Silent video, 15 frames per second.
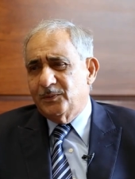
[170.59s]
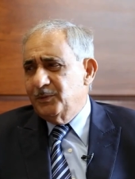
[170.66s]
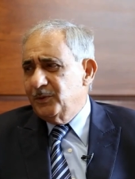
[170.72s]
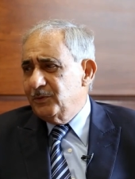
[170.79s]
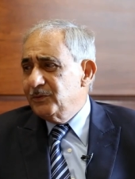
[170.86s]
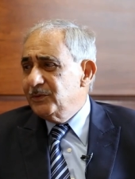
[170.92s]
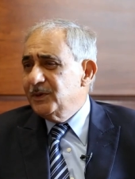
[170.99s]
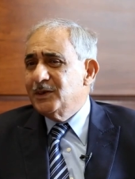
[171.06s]

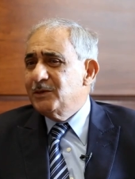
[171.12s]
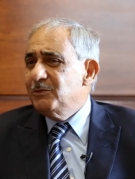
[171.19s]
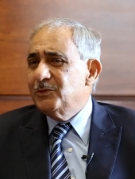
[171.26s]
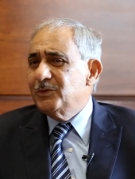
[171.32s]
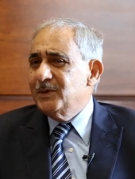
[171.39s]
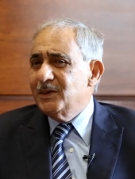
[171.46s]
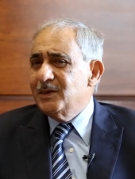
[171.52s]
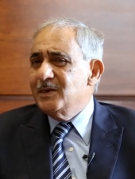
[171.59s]
because it was
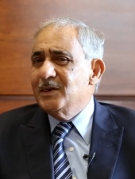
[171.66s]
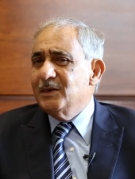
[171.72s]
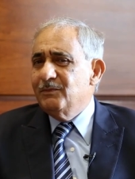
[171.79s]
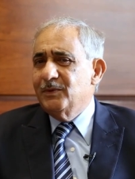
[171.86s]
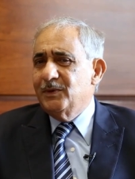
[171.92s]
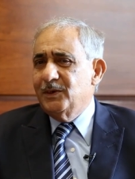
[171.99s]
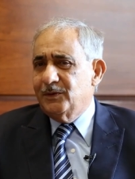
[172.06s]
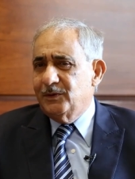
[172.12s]
didn't
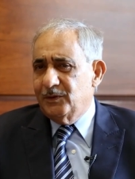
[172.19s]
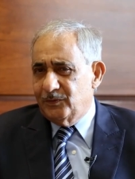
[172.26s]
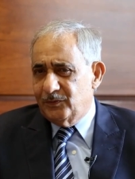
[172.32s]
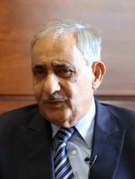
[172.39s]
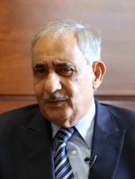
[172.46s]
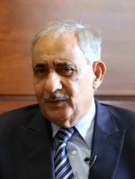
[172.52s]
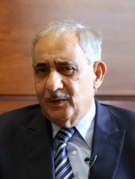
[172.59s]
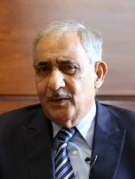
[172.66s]
even
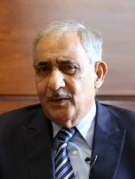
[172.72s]
exist.